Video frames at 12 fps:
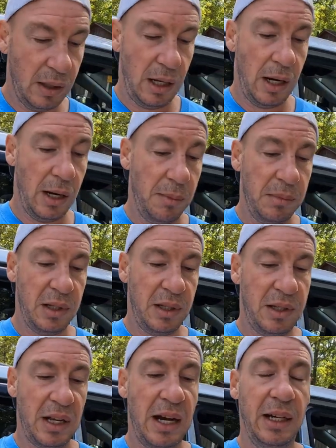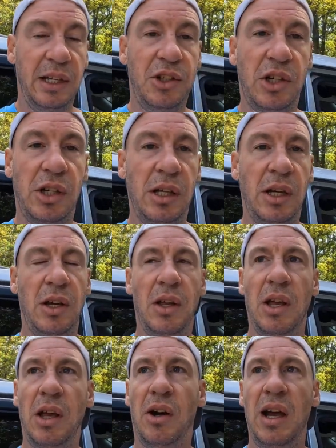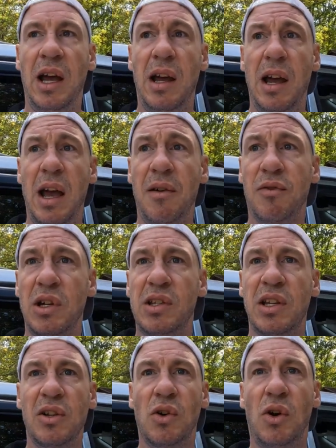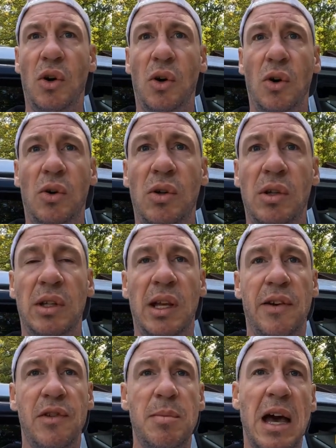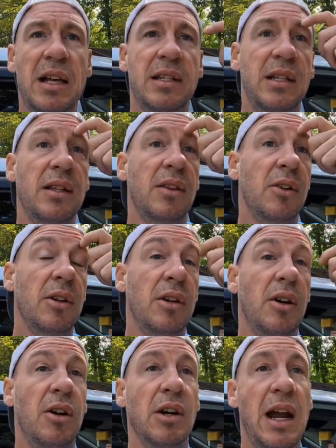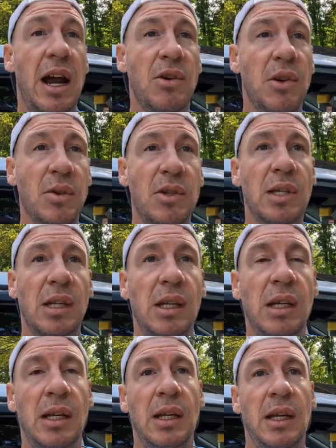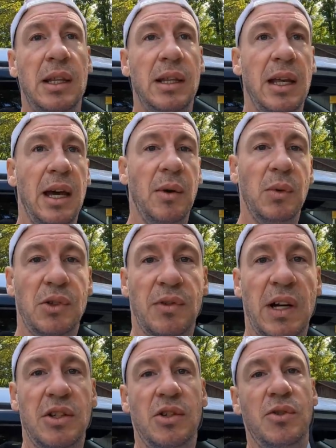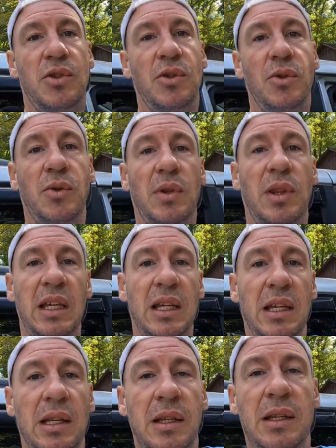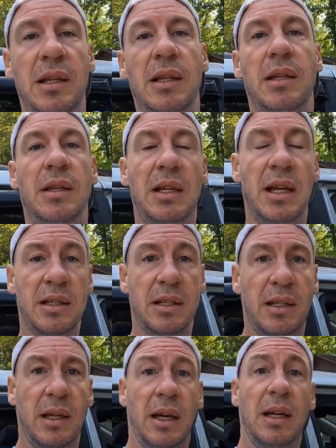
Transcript: Um, signage, every single hole, every basket, there are arrows that will direct you to the next